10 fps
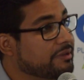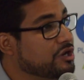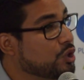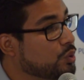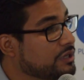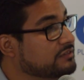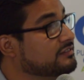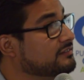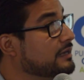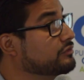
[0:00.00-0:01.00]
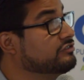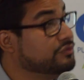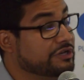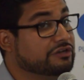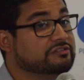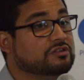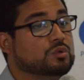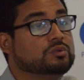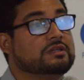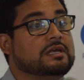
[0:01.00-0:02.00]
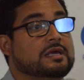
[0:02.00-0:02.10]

in Oakland since I was 3 years old,